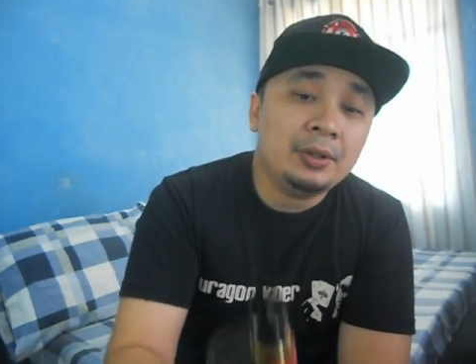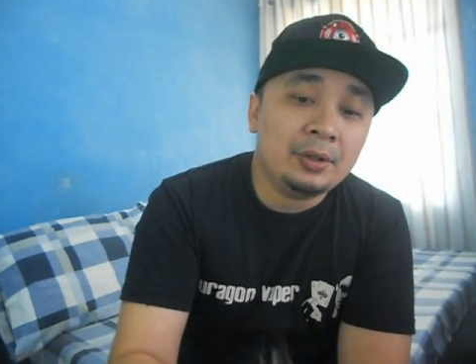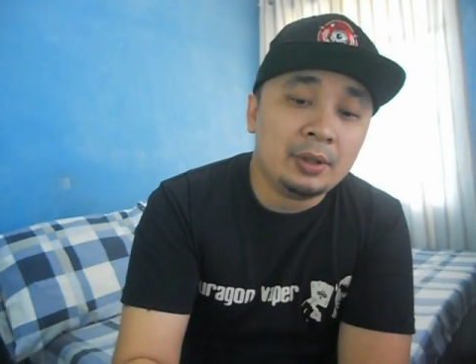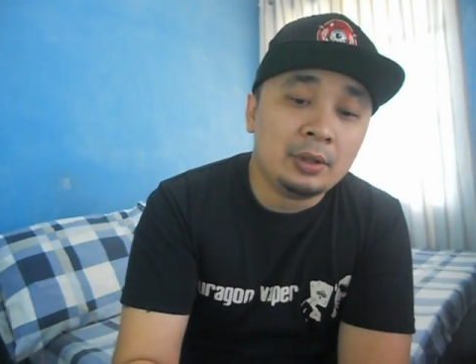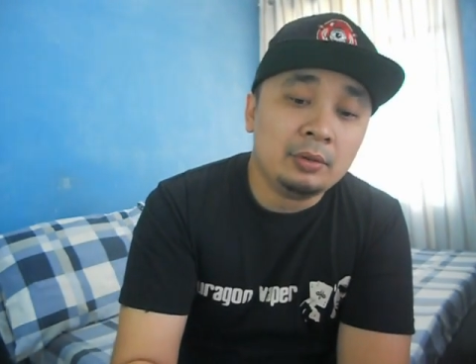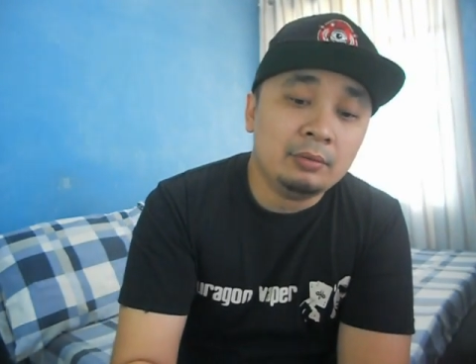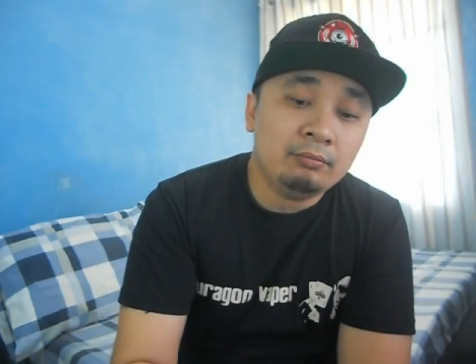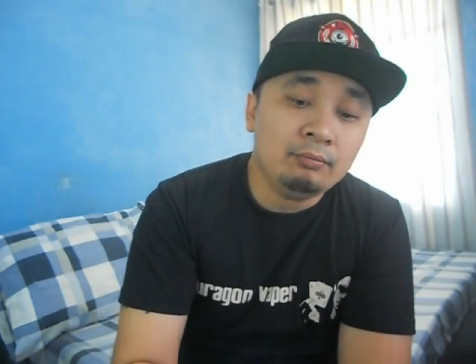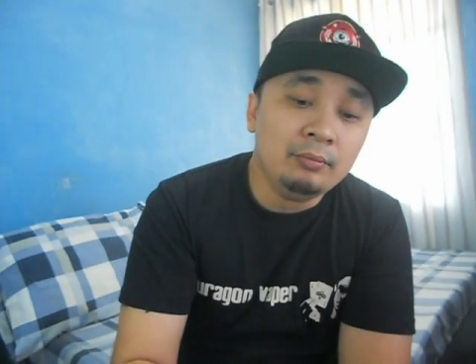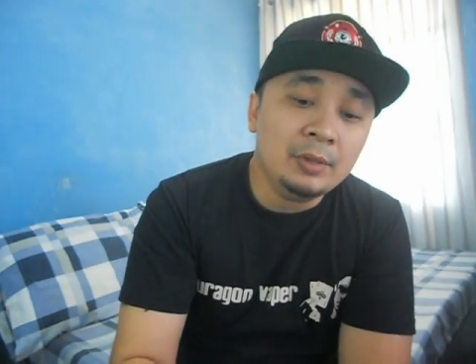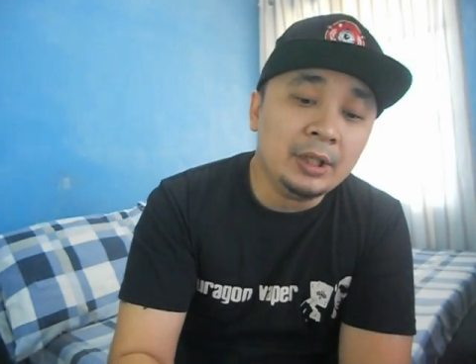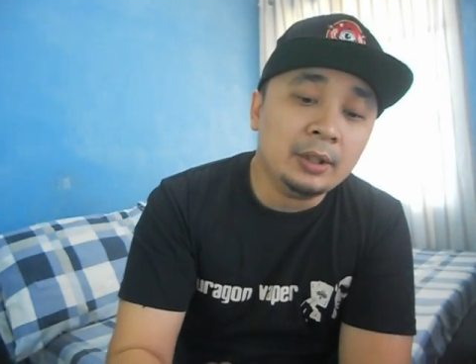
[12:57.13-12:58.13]
So
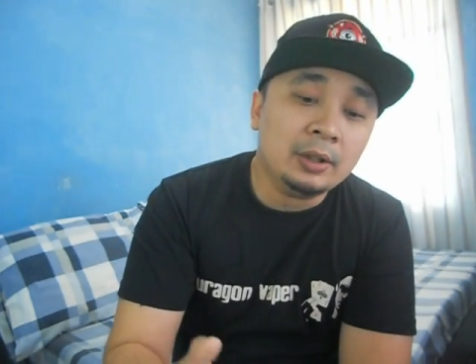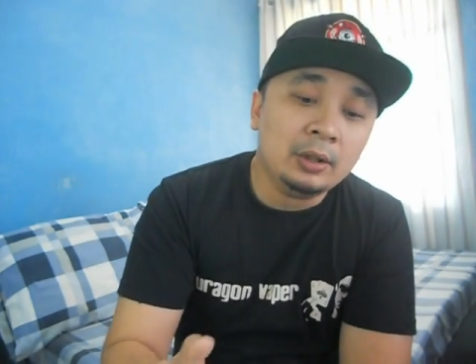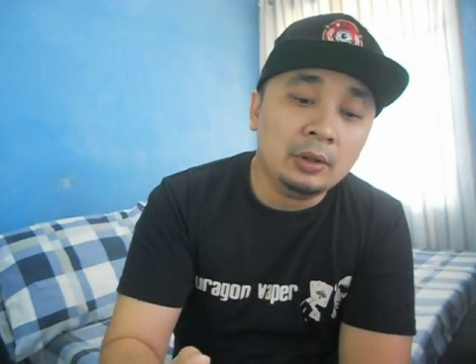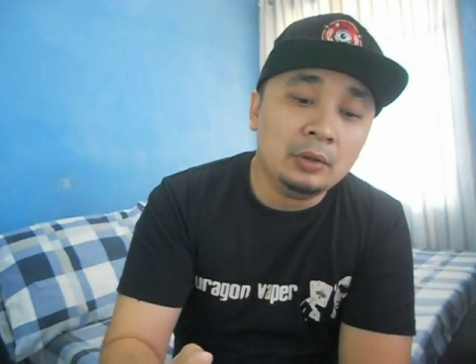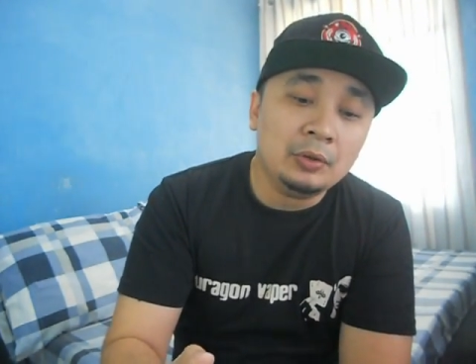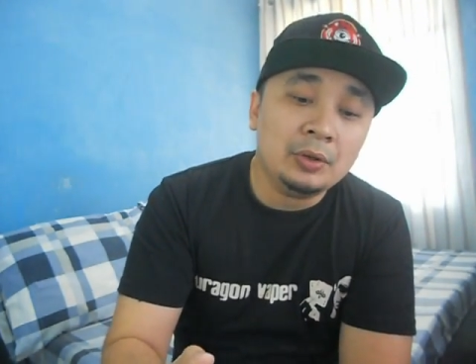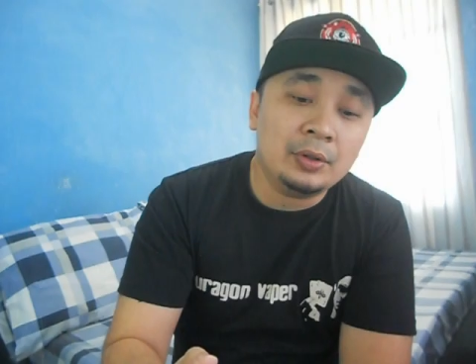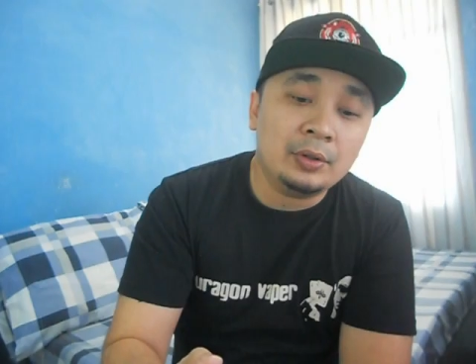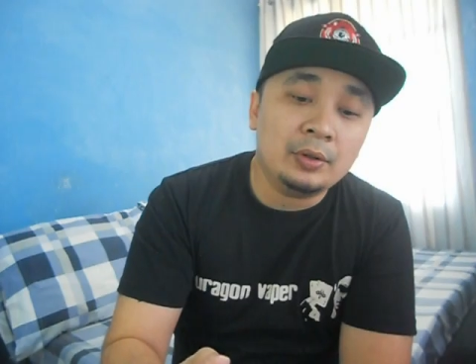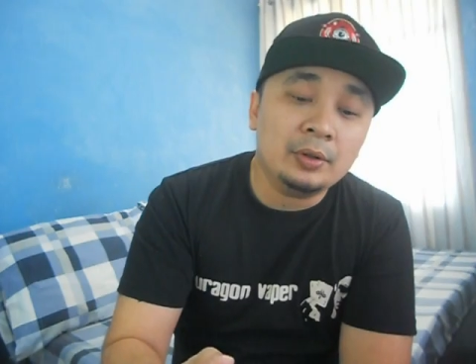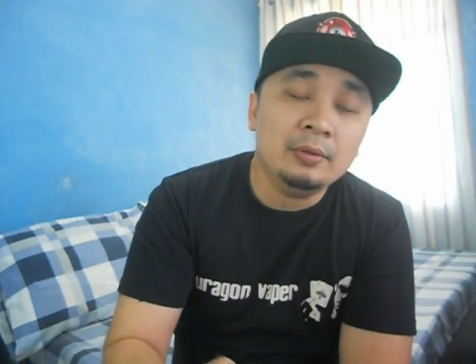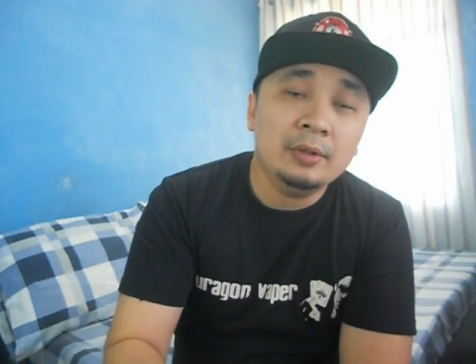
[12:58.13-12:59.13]
you can
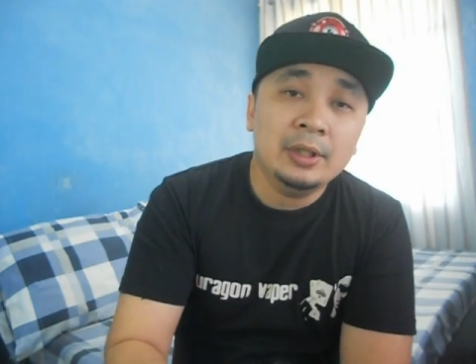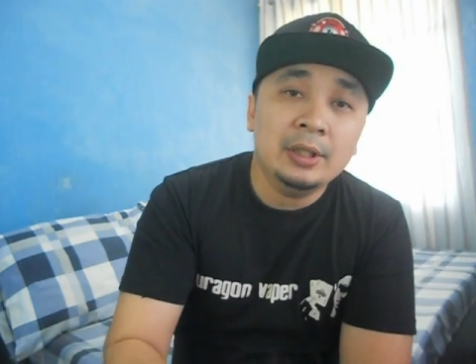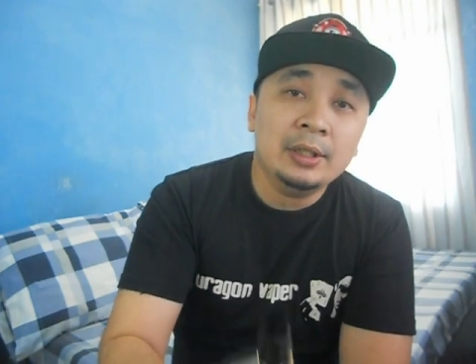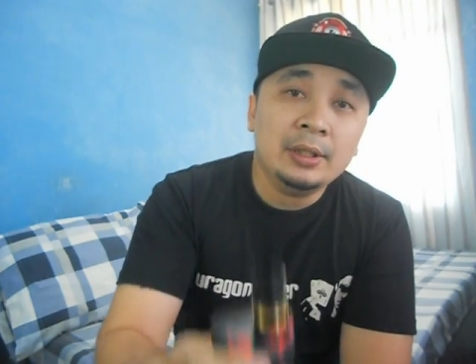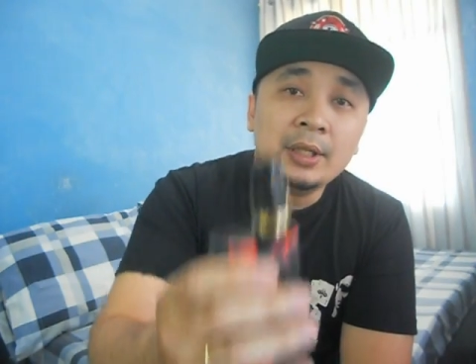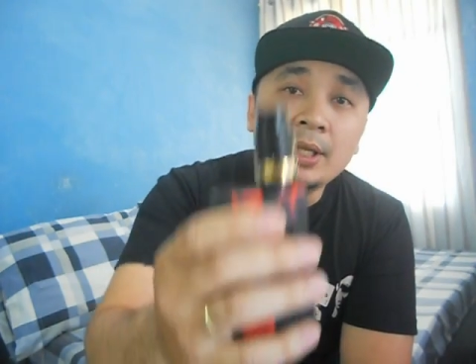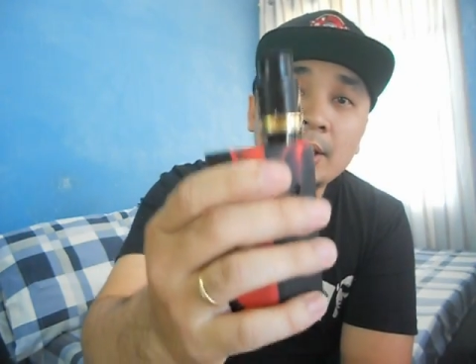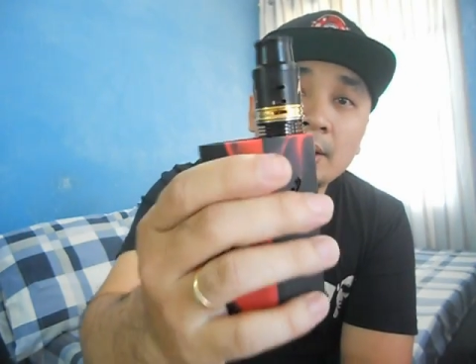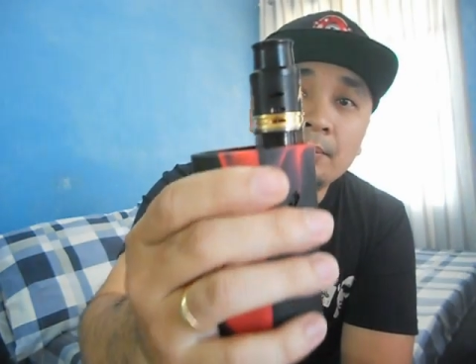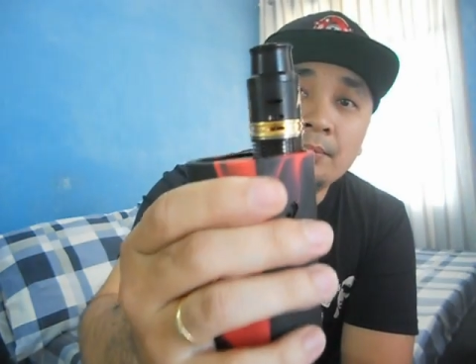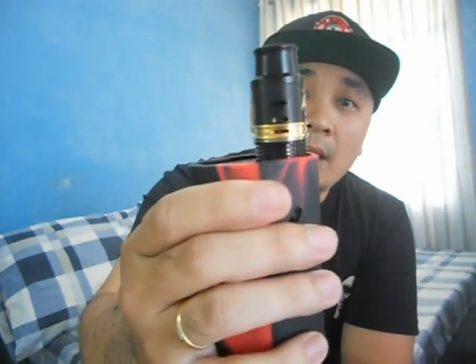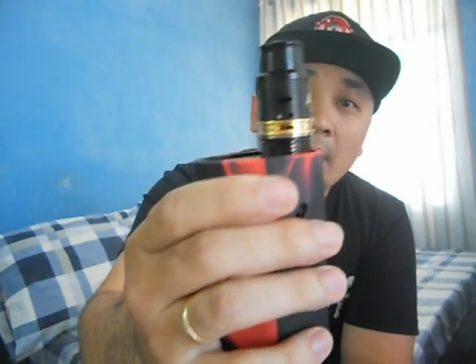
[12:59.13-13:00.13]
close the
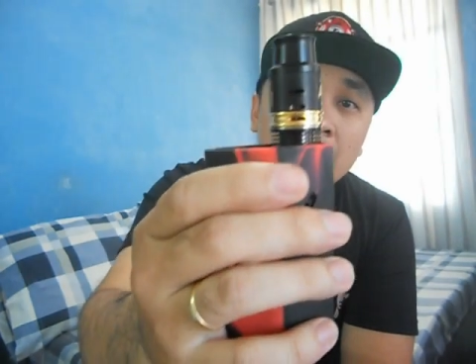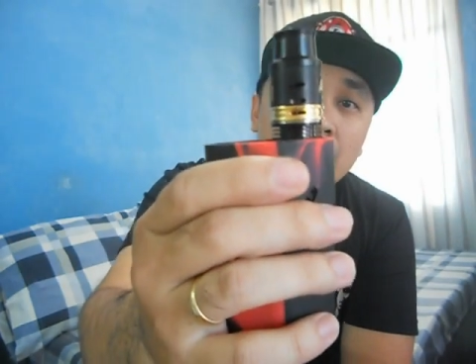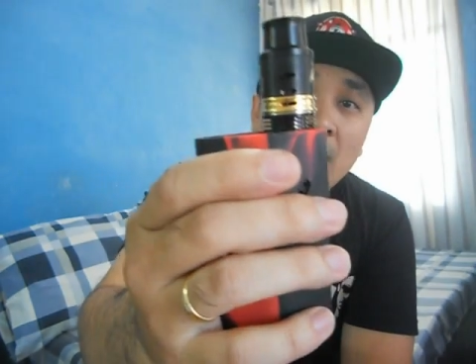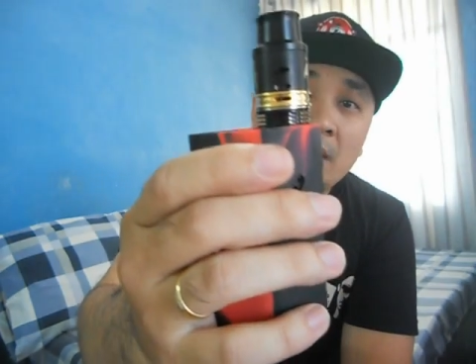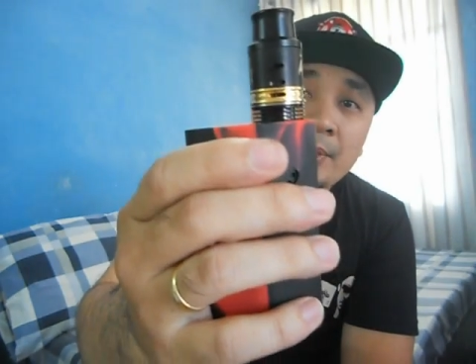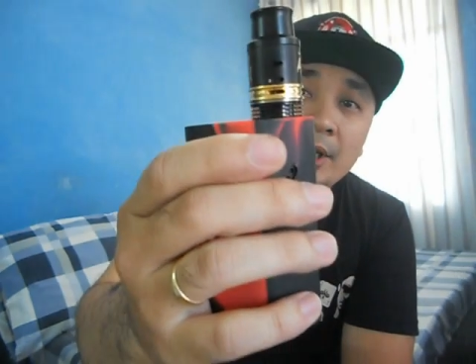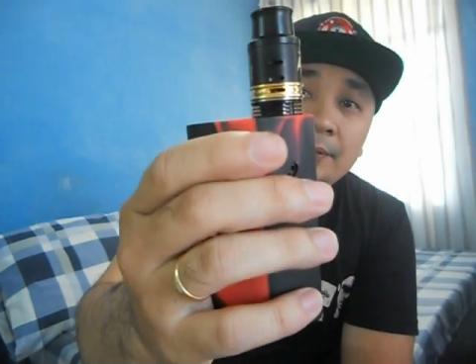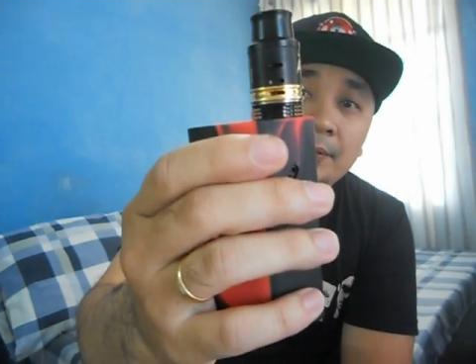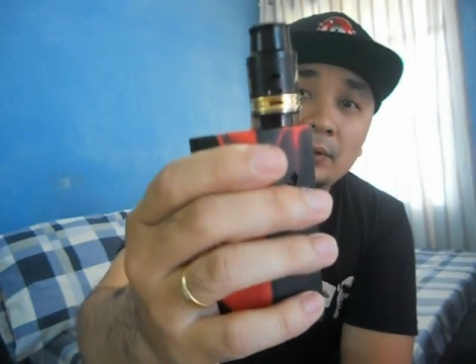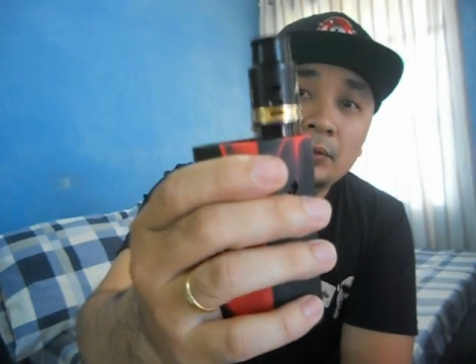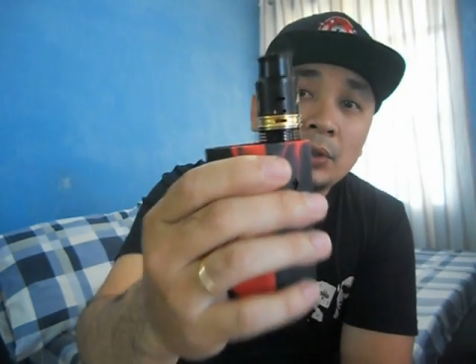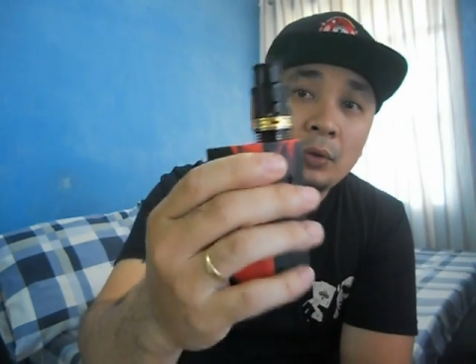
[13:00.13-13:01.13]
bottom
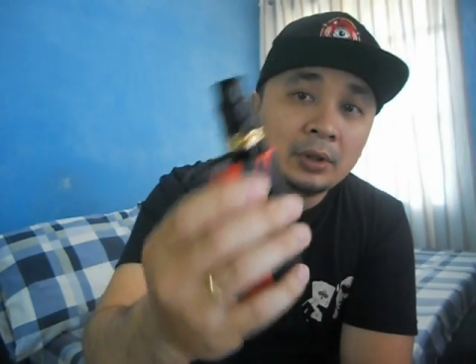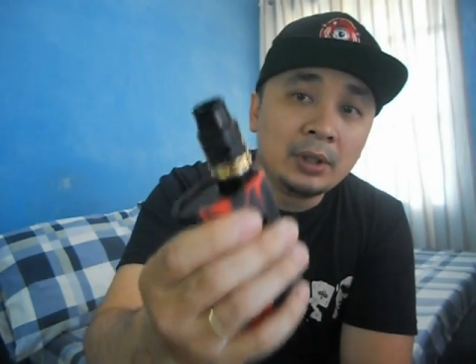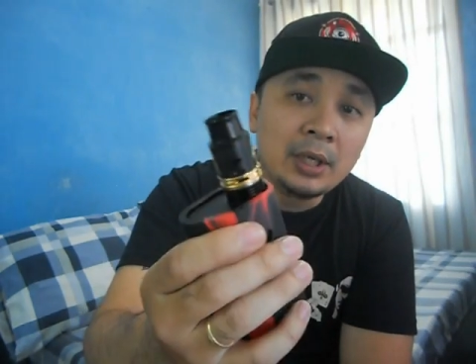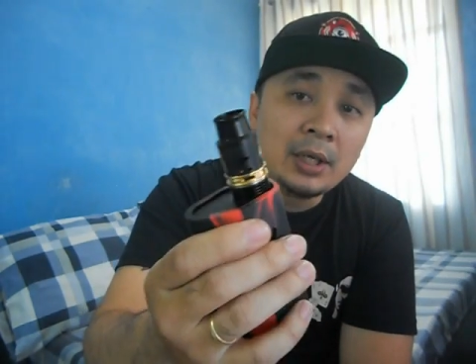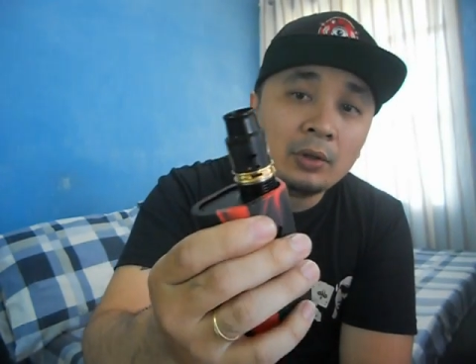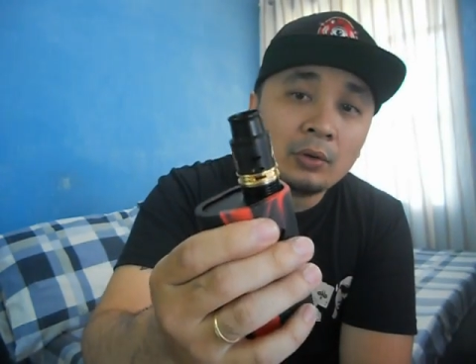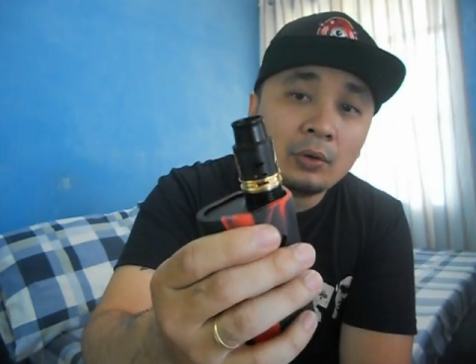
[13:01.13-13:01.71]
airflow totally,